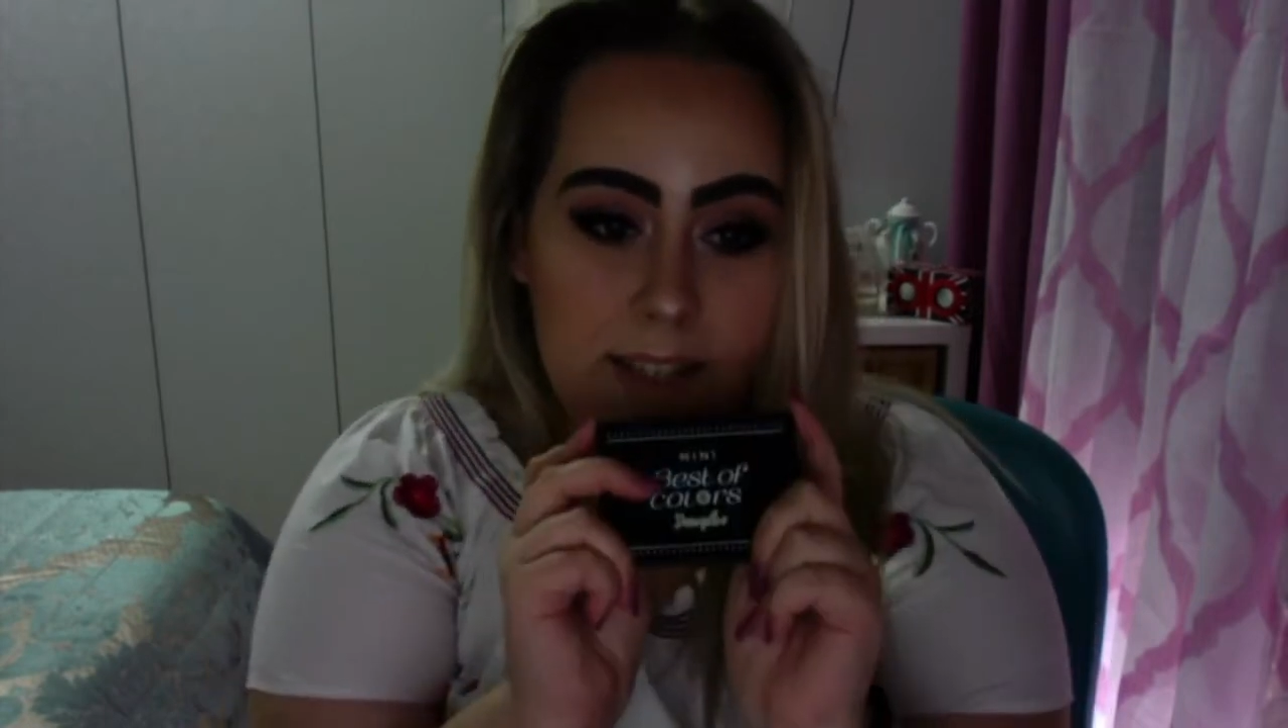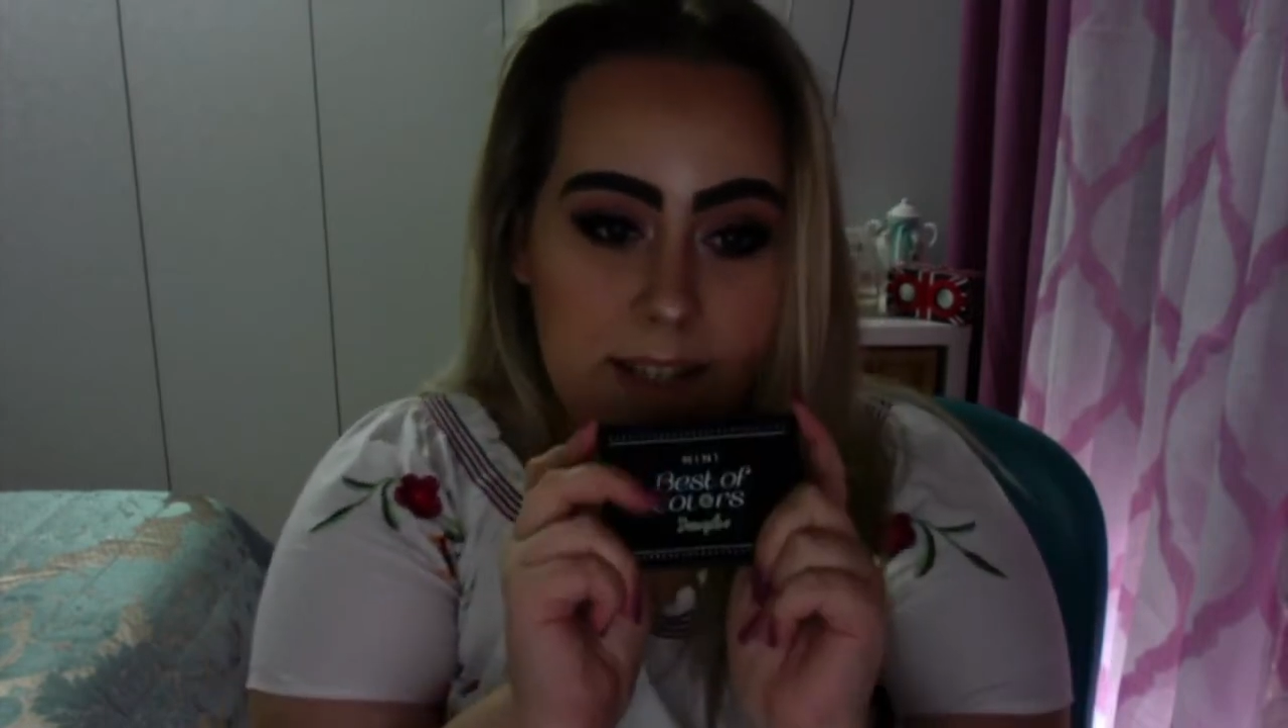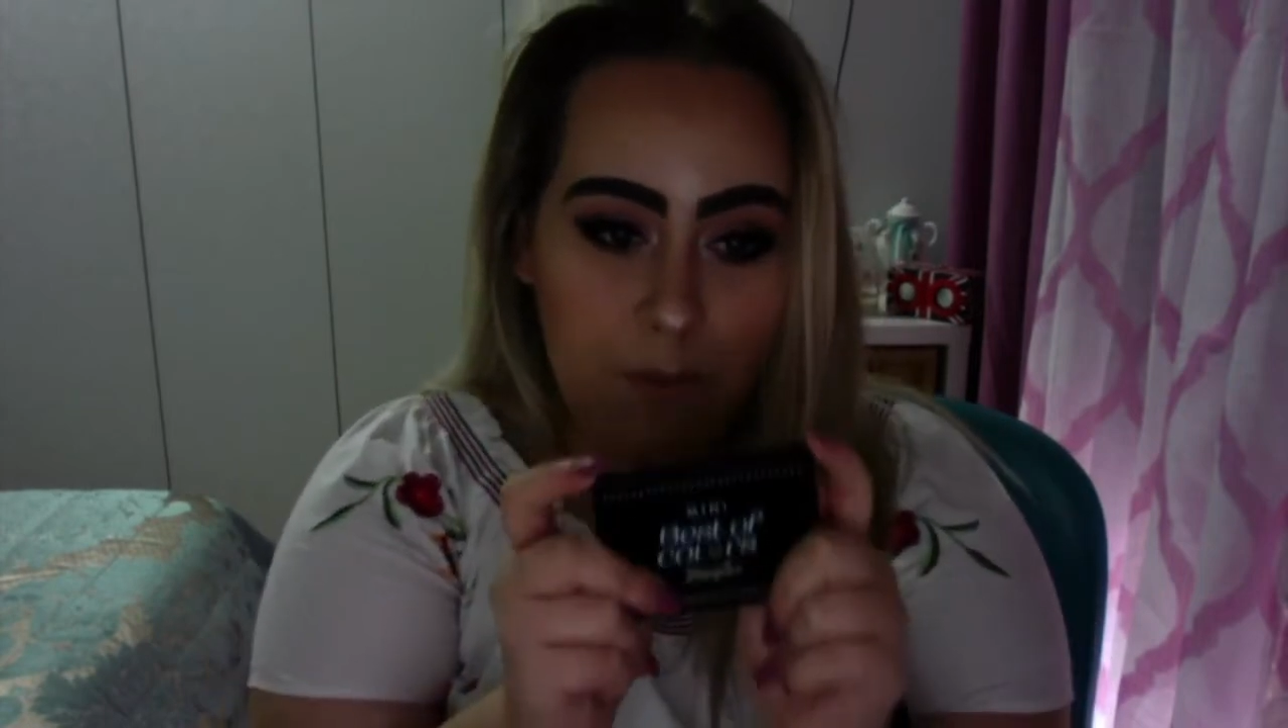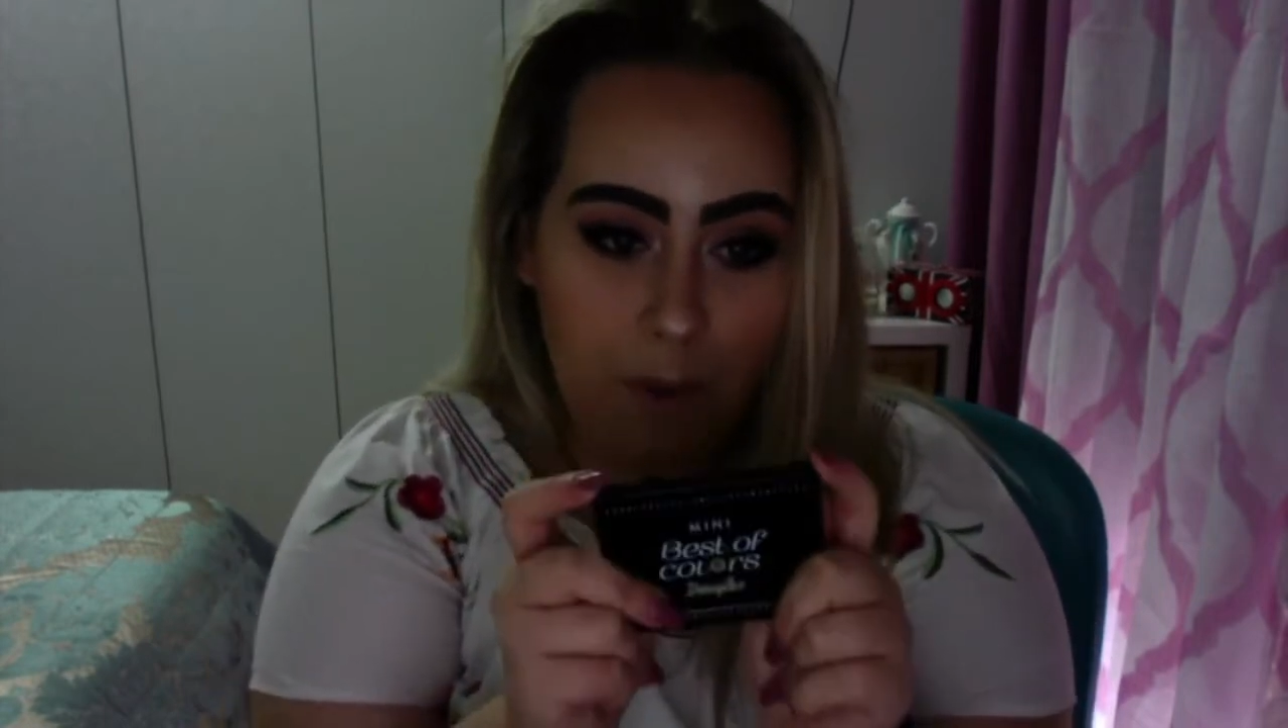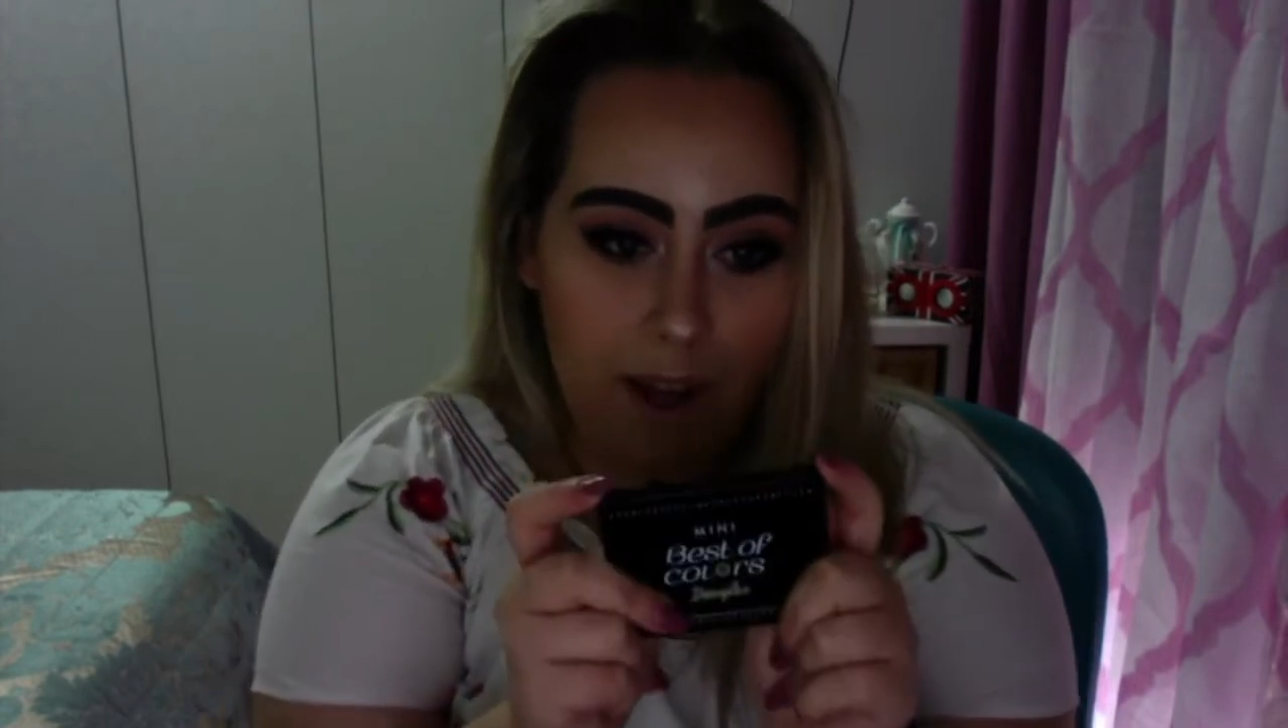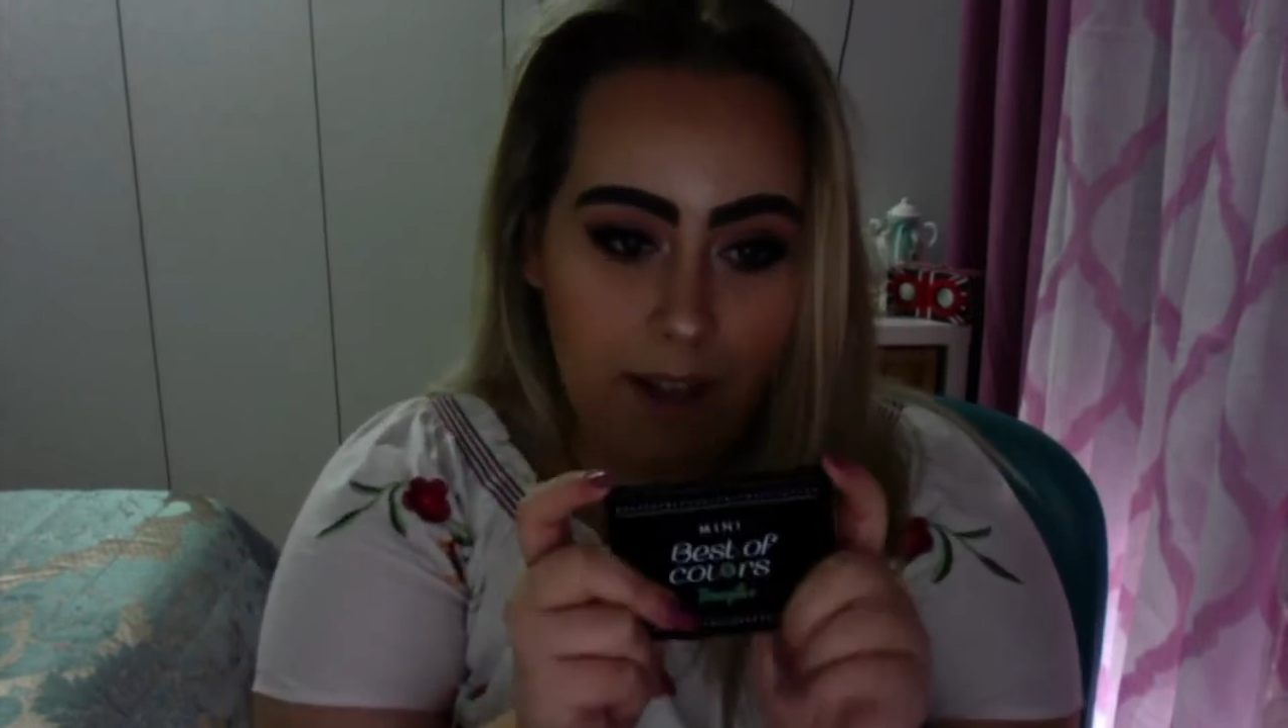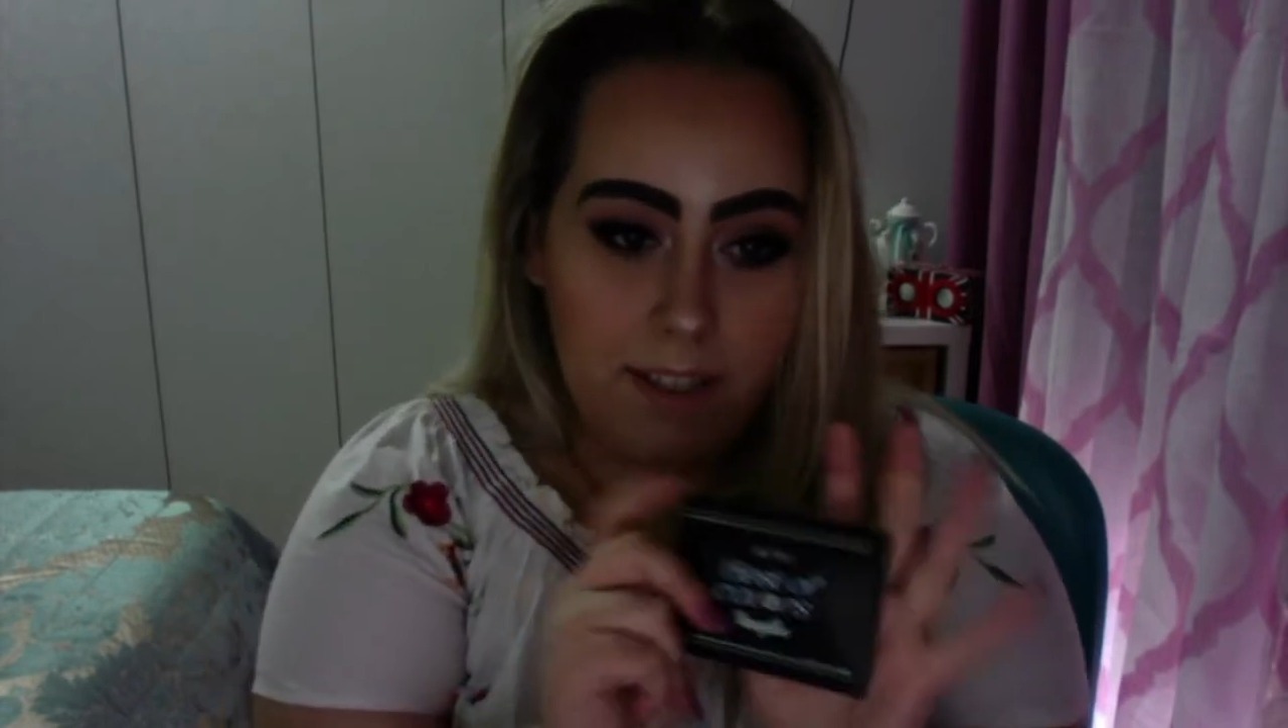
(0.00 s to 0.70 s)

as well.